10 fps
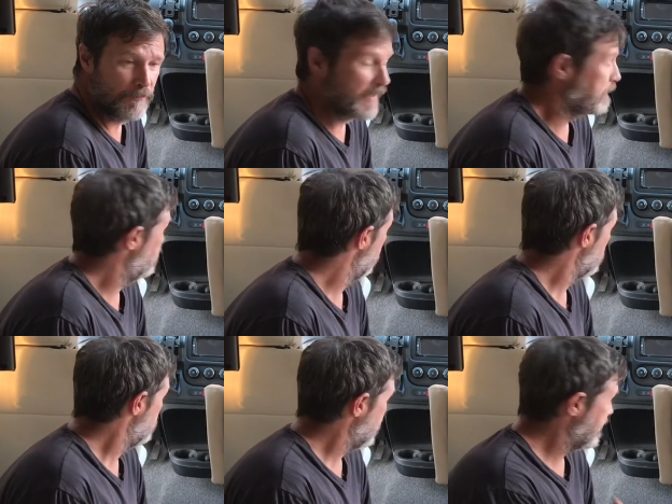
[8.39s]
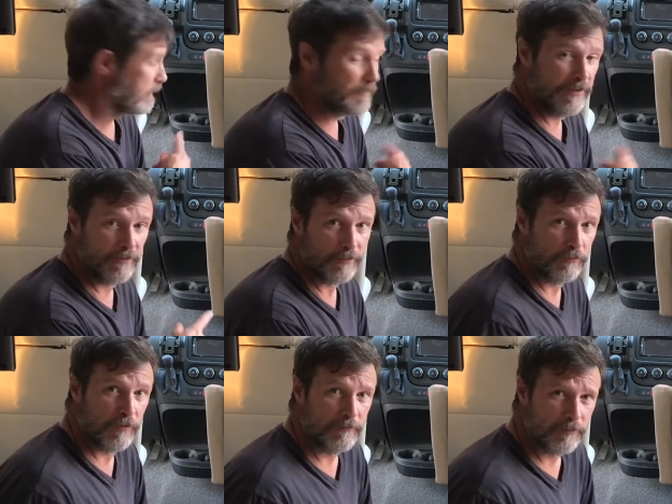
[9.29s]
make a better bed up here in the
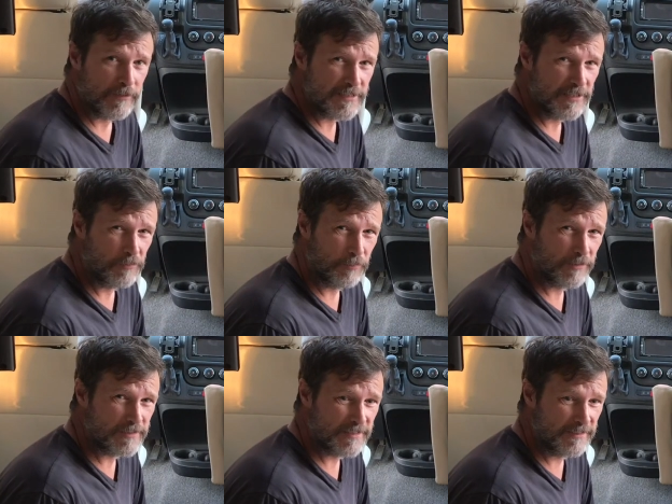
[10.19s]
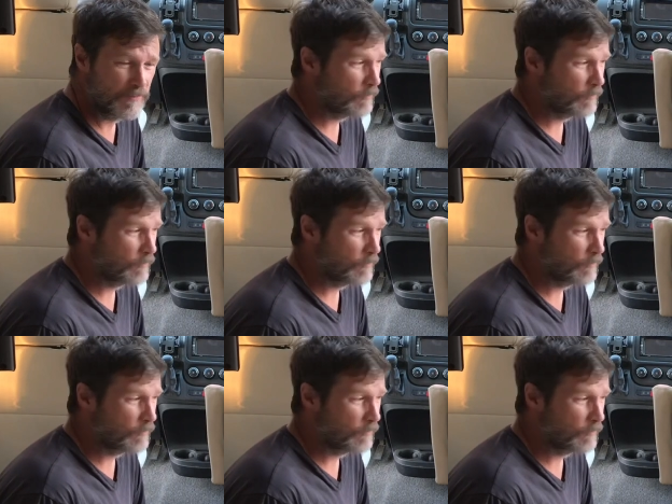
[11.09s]
front for a single person